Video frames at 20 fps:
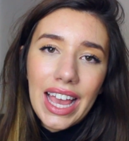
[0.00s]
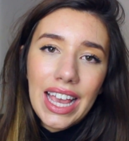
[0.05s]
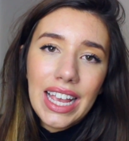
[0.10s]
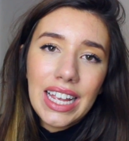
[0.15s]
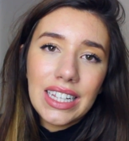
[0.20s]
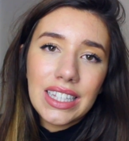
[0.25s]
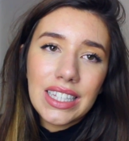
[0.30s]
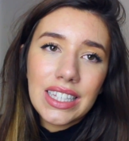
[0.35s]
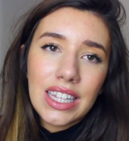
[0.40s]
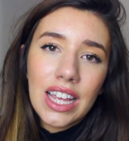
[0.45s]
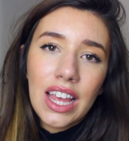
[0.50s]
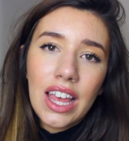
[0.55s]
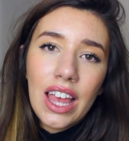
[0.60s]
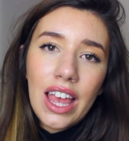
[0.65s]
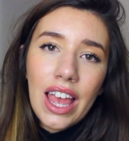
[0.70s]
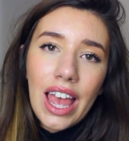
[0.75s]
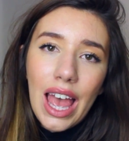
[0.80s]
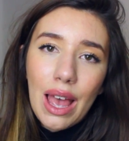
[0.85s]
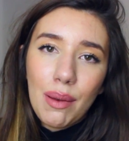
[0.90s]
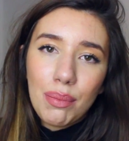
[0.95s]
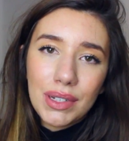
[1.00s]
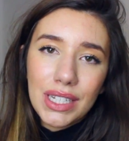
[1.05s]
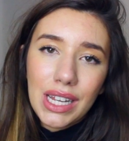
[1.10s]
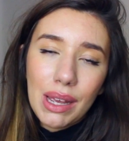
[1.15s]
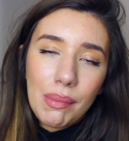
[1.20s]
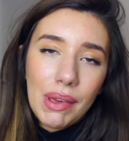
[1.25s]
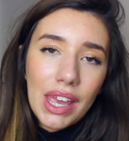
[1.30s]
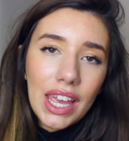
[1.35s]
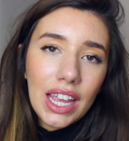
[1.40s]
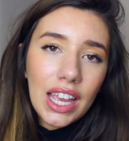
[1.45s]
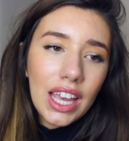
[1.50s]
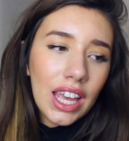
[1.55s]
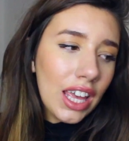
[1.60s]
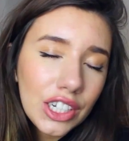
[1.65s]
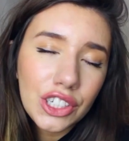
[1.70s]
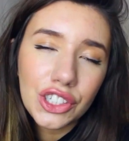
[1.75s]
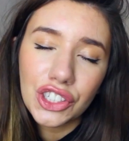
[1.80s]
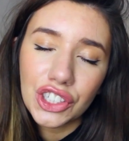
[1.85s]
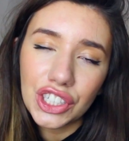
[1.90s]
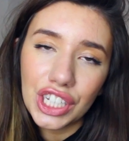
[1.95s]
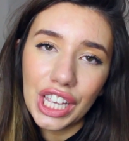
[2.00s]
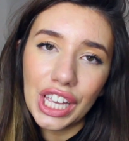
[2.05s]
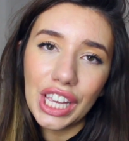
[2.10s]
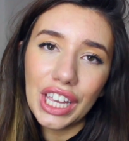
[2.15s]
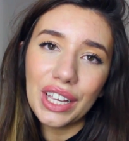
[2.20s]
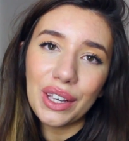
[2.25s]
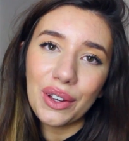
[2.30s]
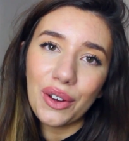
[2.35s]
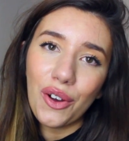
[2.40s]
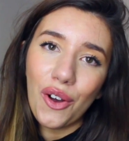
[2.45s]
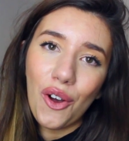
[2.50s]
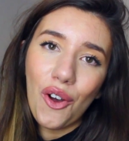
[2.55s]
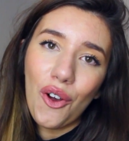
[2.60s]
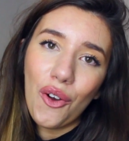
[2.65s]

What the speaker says: AIDS epidemic. She